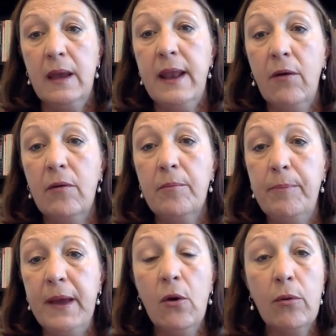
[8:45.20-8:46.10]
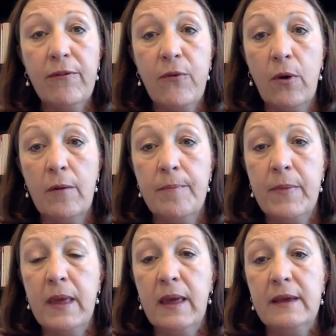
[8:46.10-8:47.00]
Now, bail
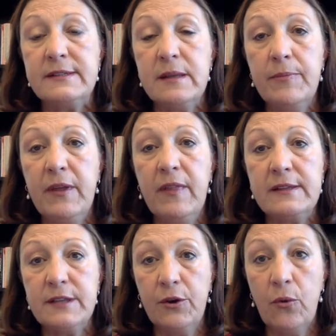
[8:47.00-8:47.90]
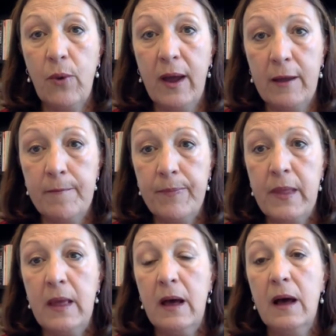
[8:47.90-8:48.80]
reform is something that's underway.
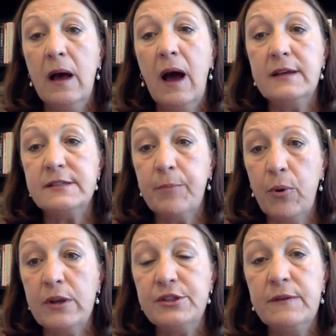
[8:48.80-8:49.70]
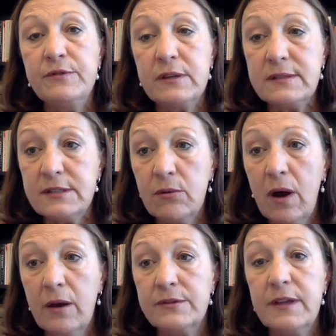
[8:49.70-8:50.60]
I supported Chief Justice
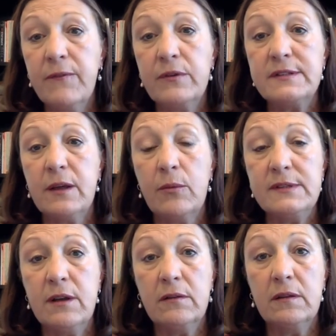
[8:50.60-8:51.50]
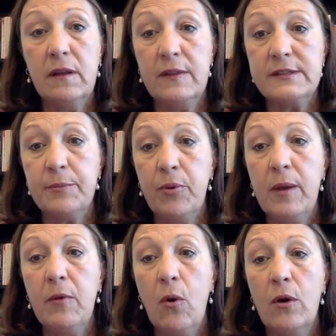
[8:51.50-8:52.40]
O'Connor's efforts that resulted in the
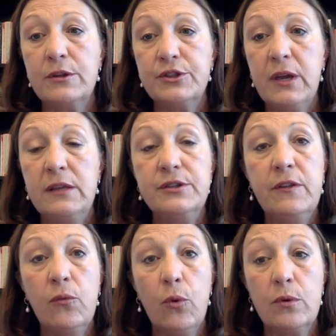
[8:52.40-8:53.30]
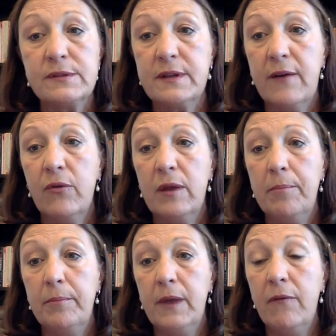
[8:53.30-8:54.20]
Supreme Court changing the rules
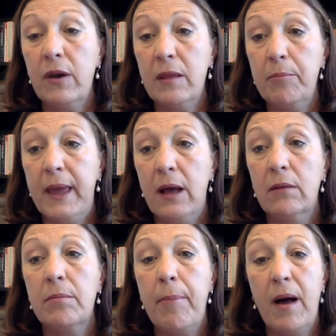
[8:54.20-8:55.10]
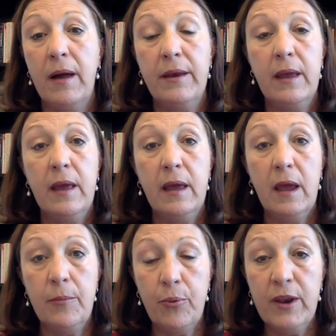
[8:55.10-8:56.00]
governing bail, bond,
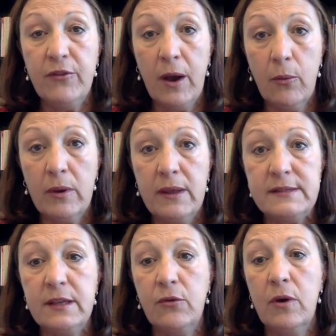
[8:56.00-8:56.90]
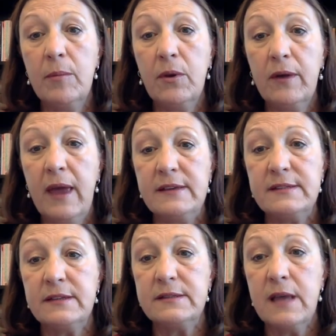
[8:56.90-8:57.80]
and pretrial release in criminal
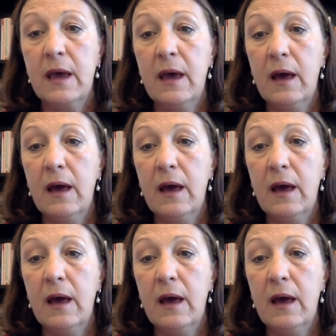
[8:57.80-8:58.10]
cases.